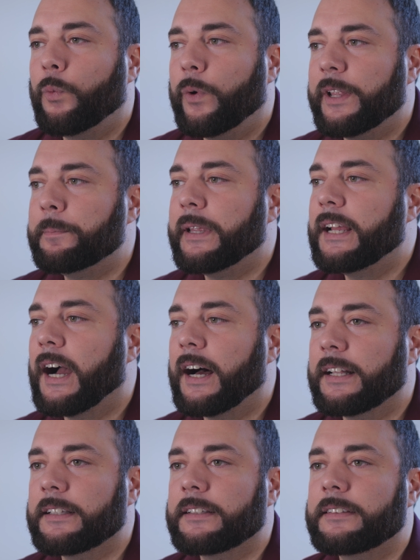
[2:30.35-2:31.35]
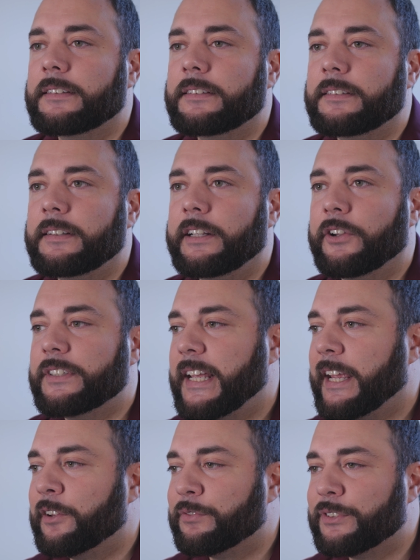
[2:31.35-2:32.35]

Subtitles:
we had begun taking